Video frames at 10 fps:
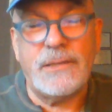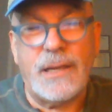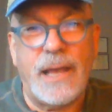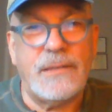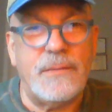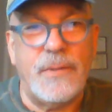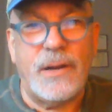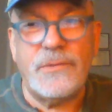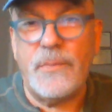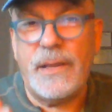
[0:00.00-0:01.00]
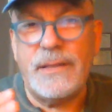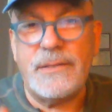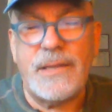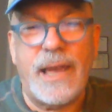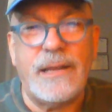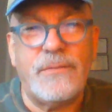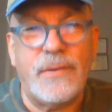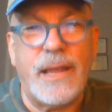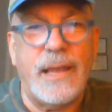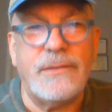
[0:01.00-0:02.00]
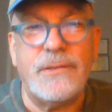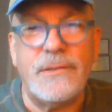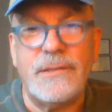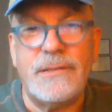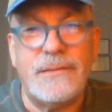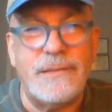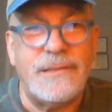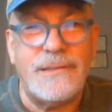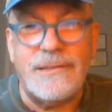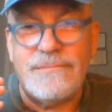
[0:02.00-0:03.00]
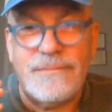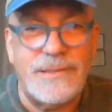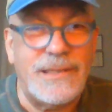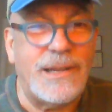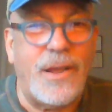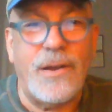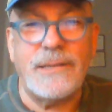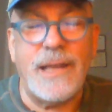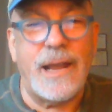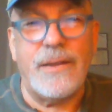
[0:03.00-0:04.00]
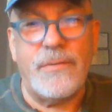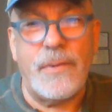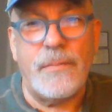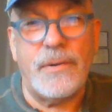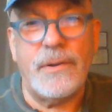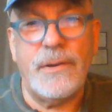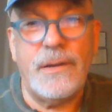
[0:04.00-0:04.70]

Slash and burn's been the status for cancers as long as I can remember.